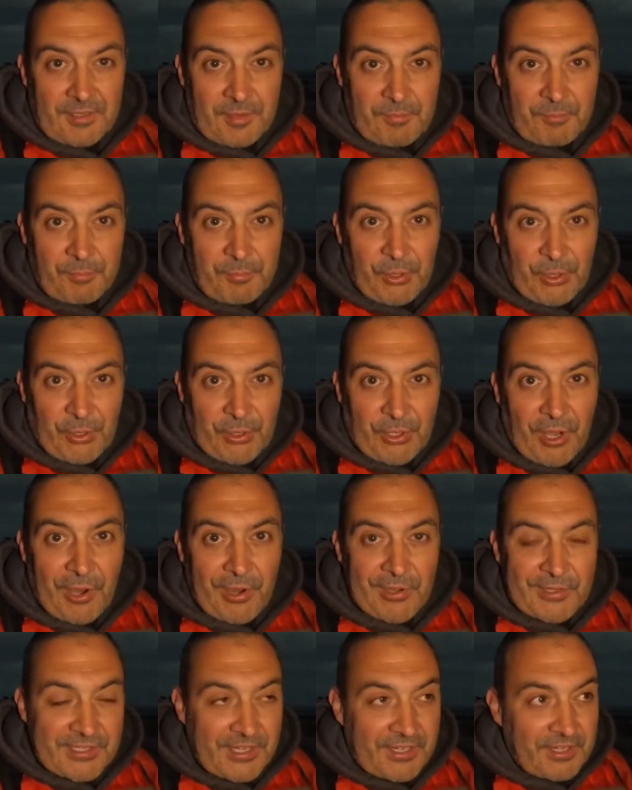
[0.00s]
put our
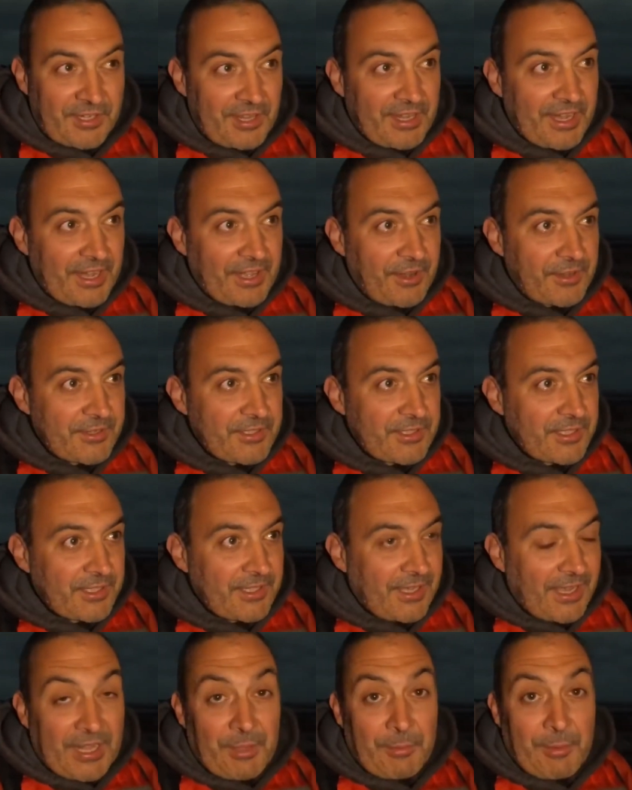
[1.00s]
cards into the lighthouse.
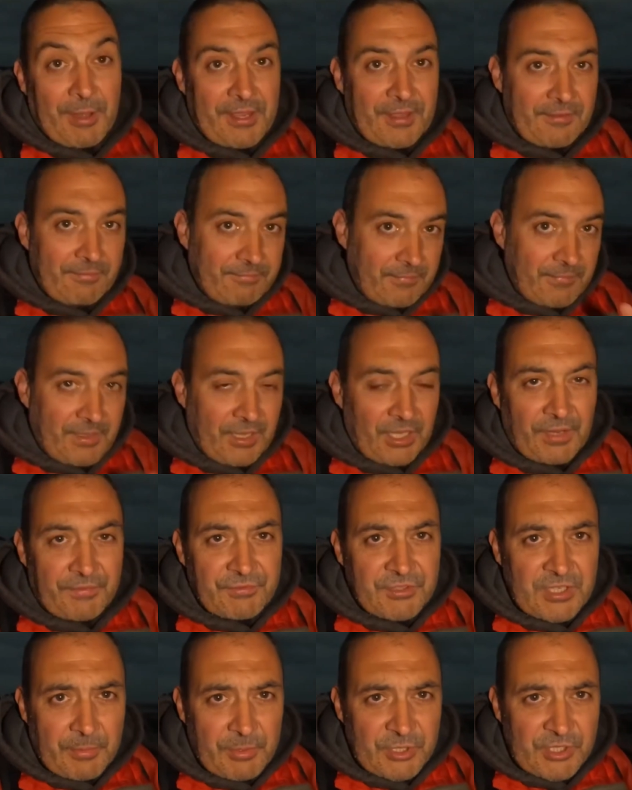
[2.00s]
Anyway, enough
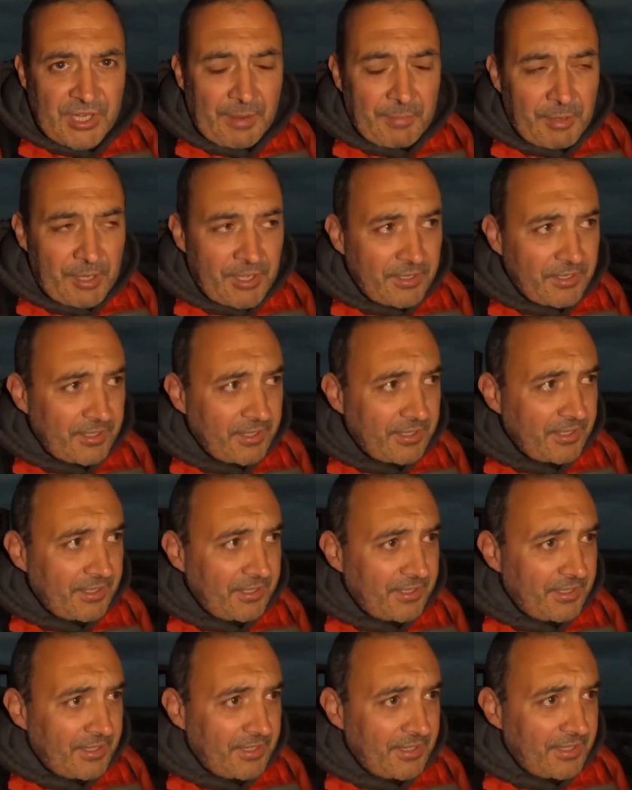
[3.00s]
jibber jabber.
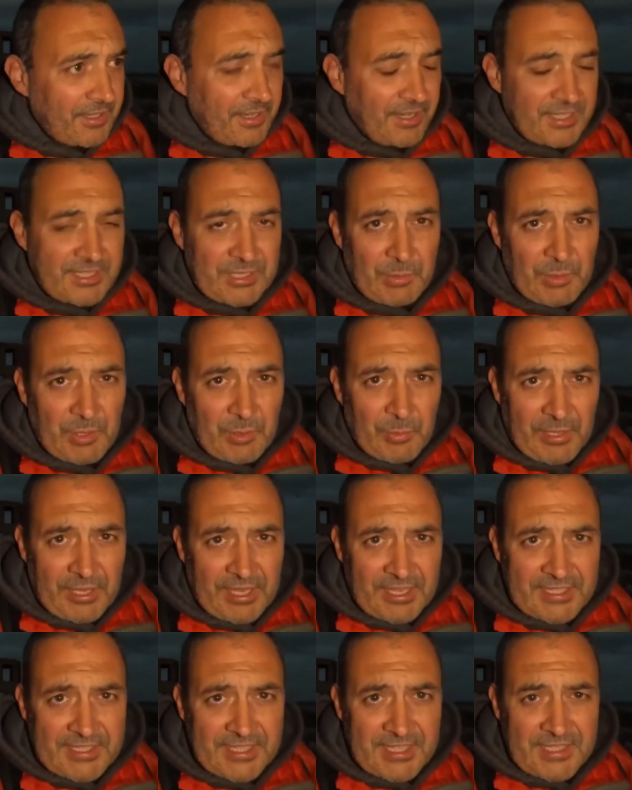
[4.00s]
Let's see whether we can
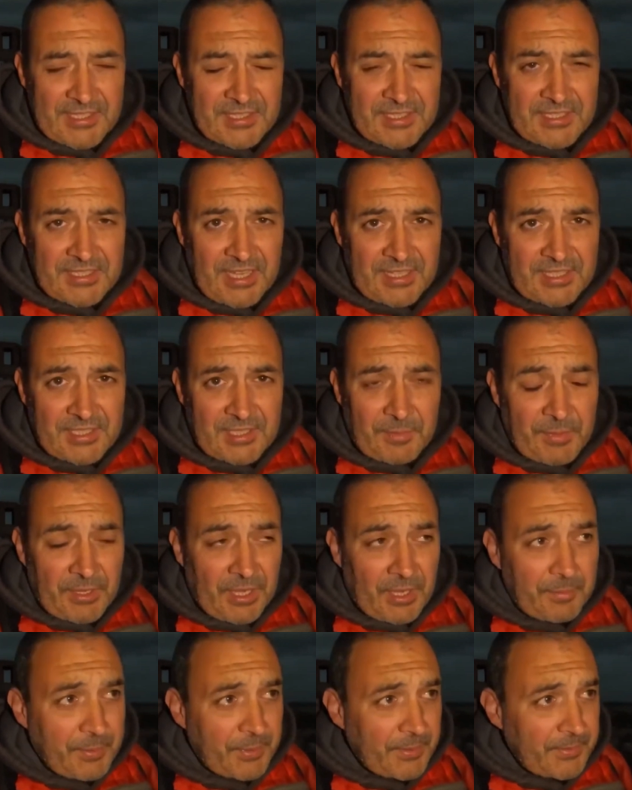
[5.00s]
get set something up.